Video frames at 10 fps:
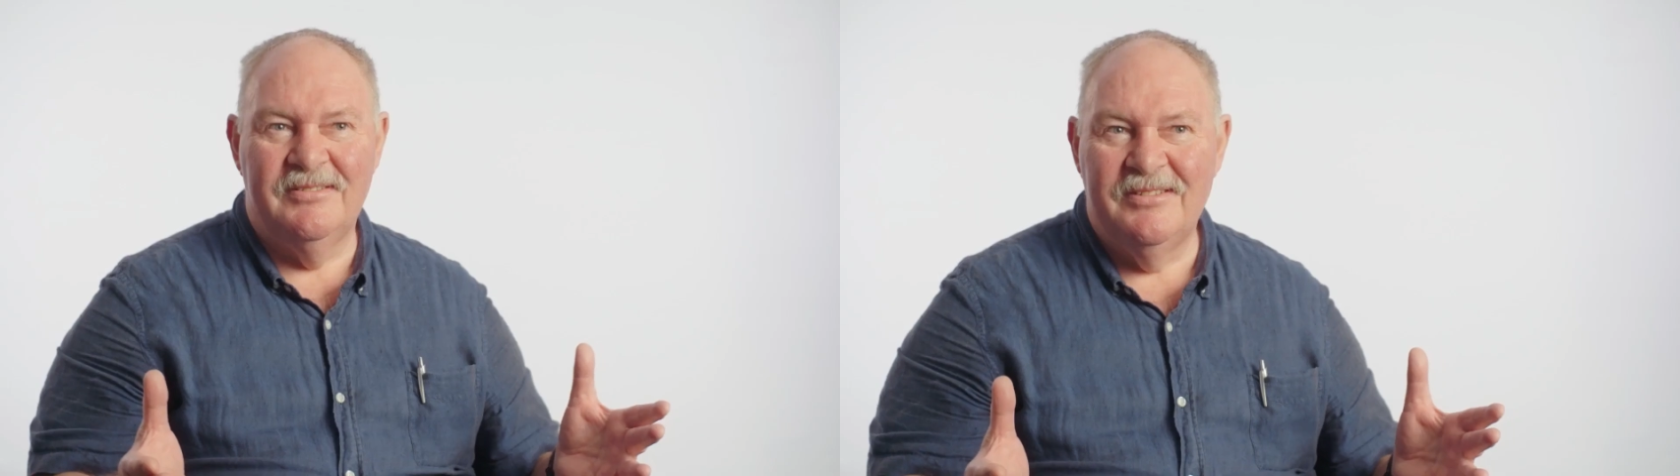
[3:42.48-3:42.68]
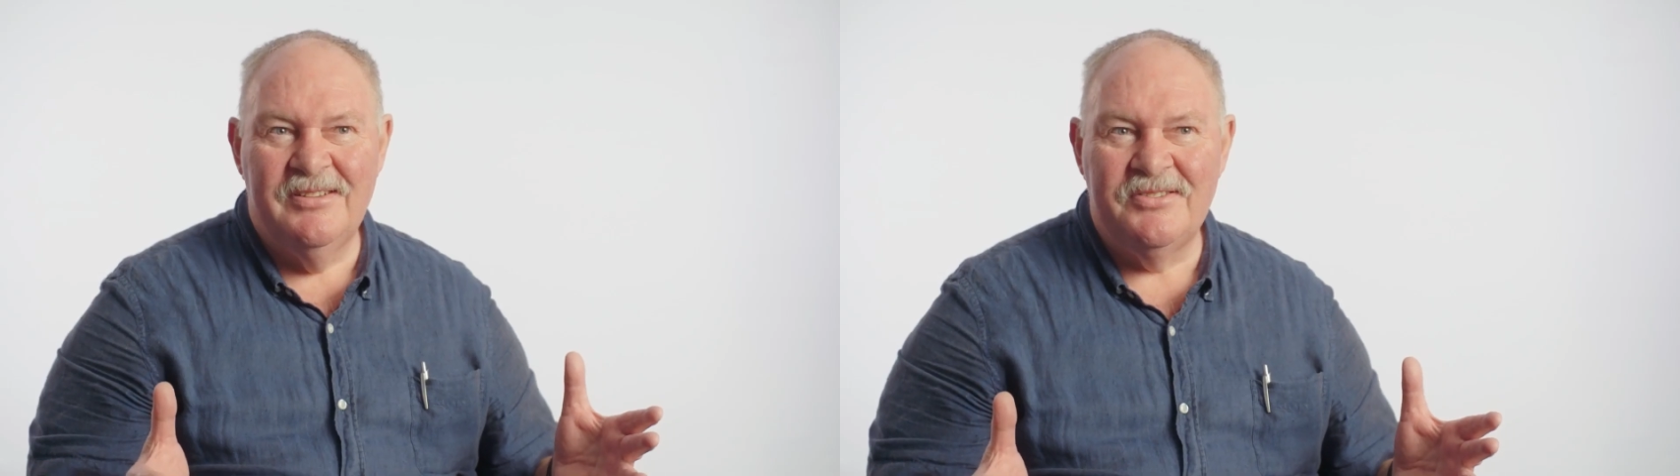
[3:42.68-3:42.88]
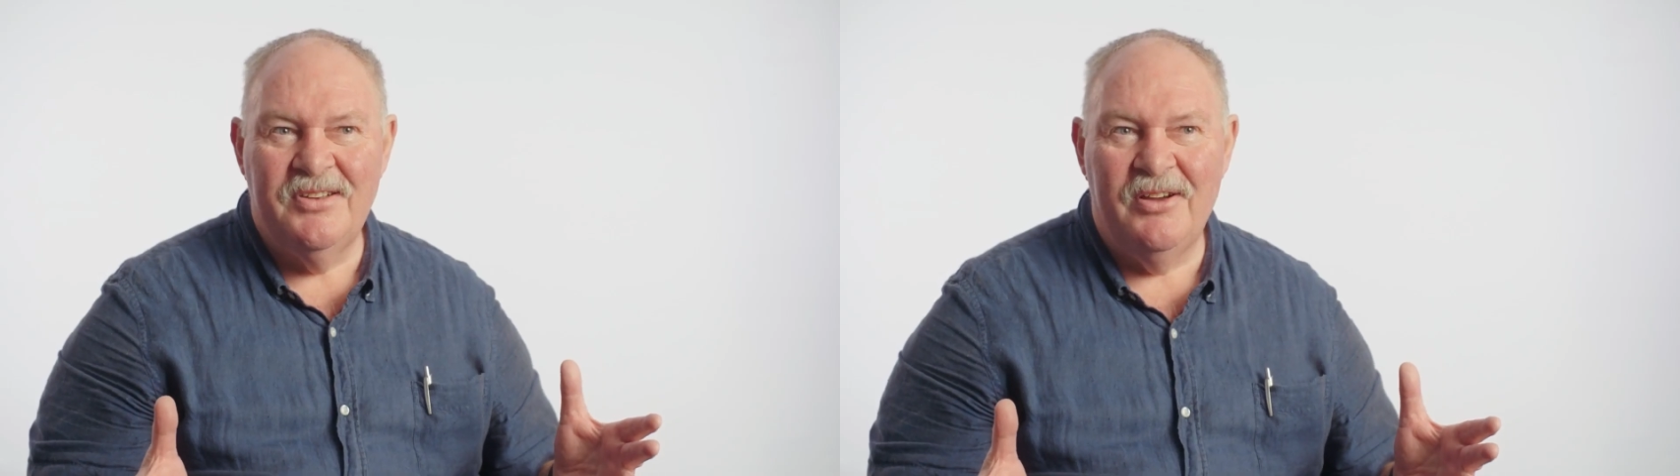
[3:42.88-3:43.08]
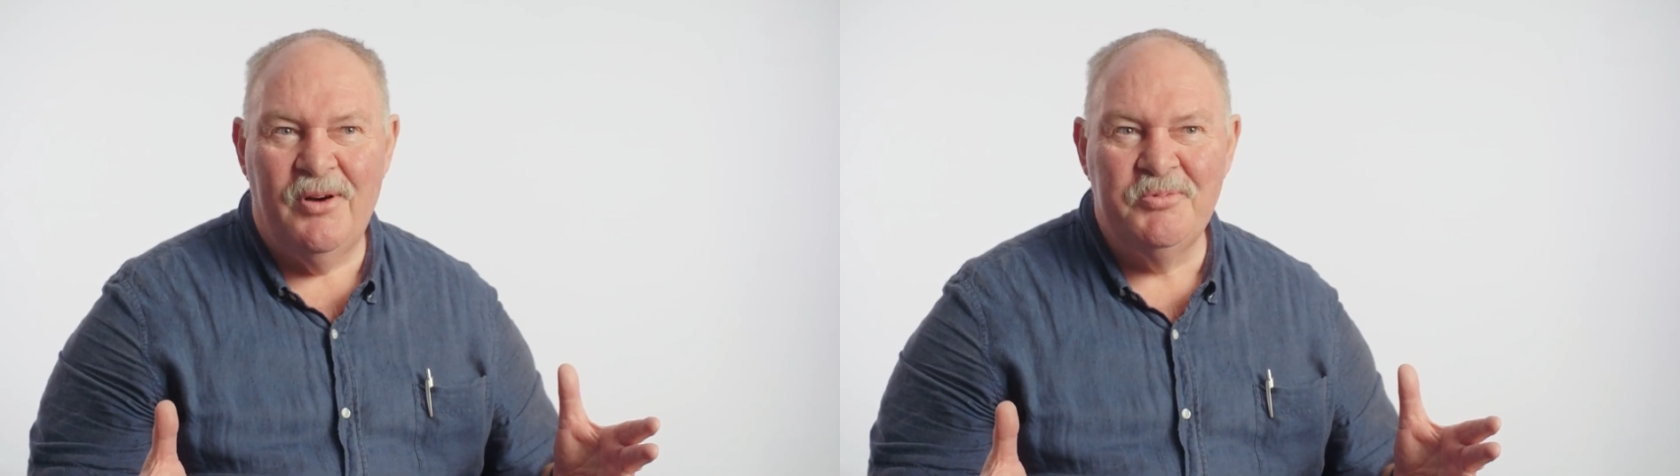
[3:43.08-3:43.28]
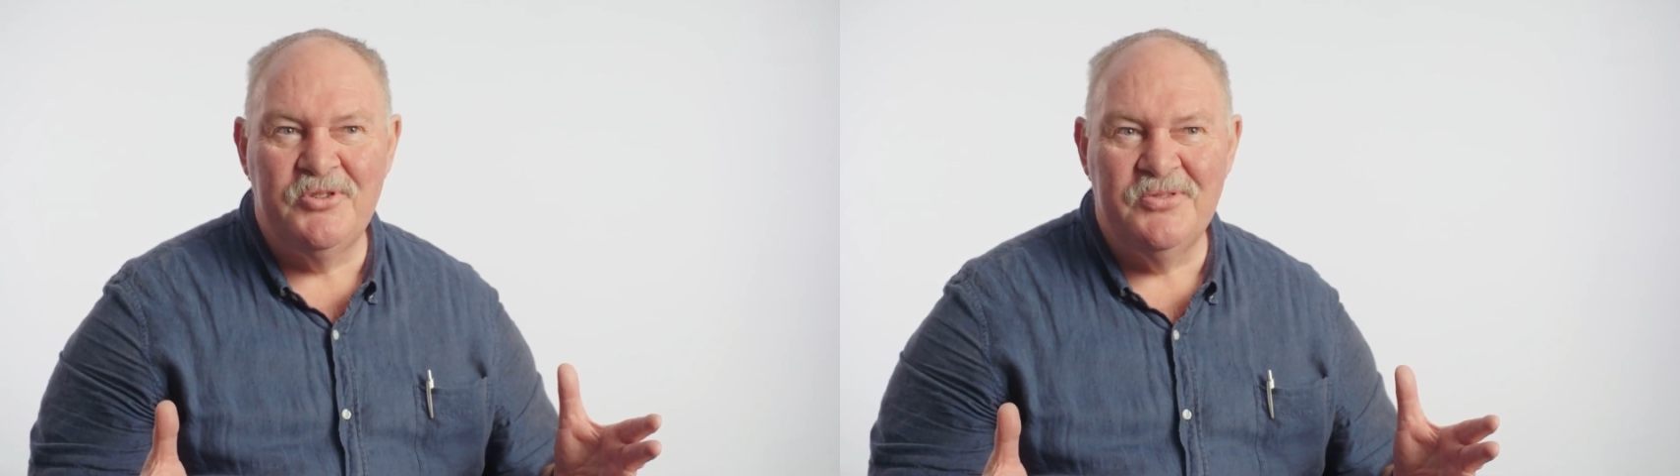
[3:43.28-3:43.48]
there's no
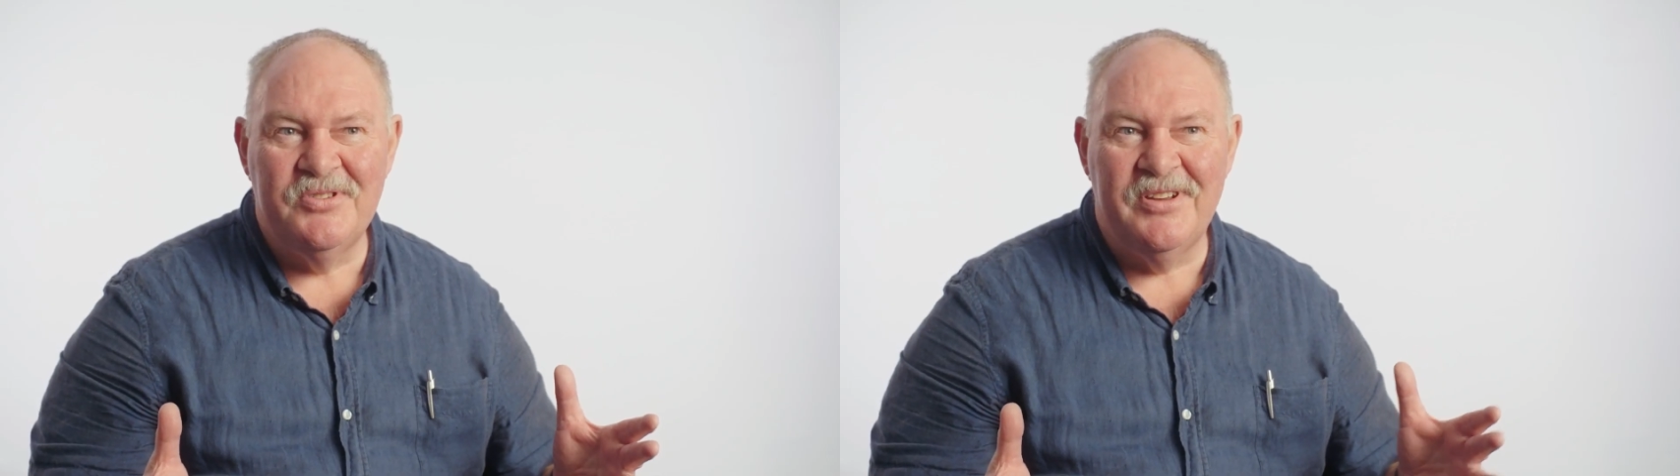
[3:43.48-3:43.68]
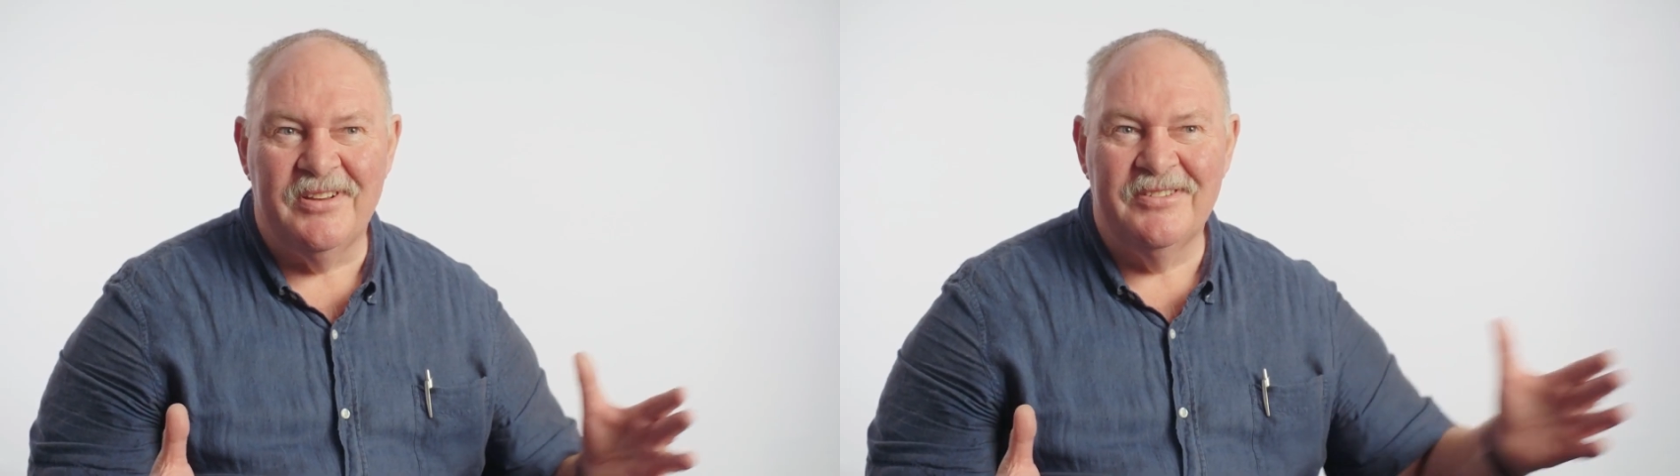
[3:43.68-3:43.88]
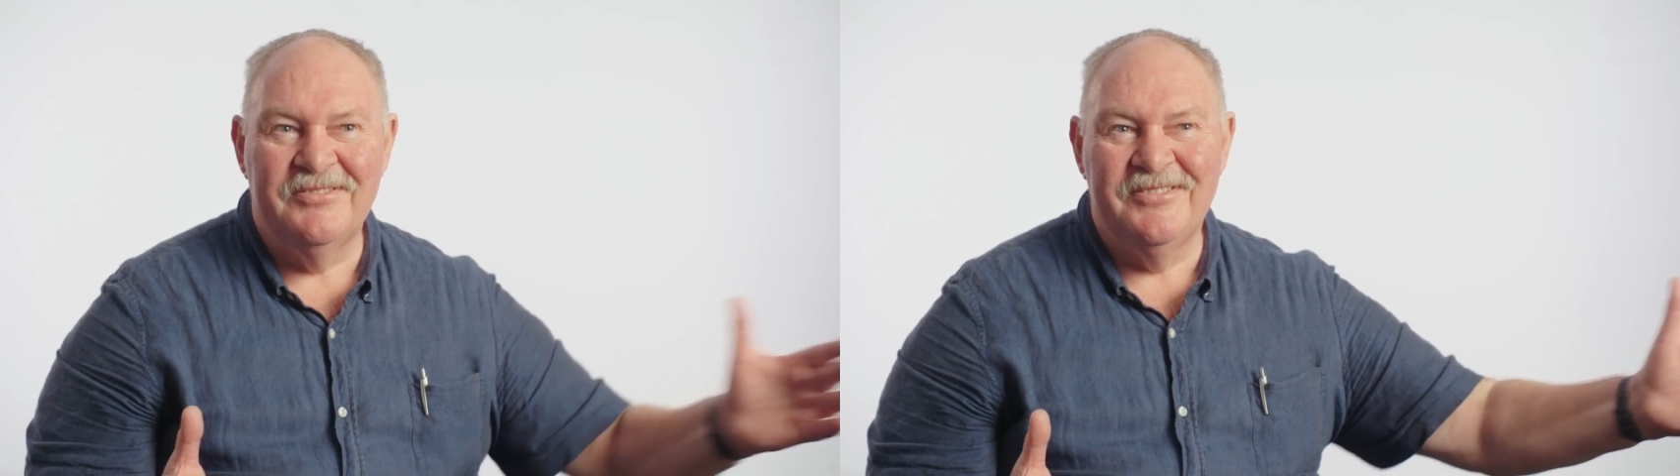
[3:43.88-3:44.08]
options here.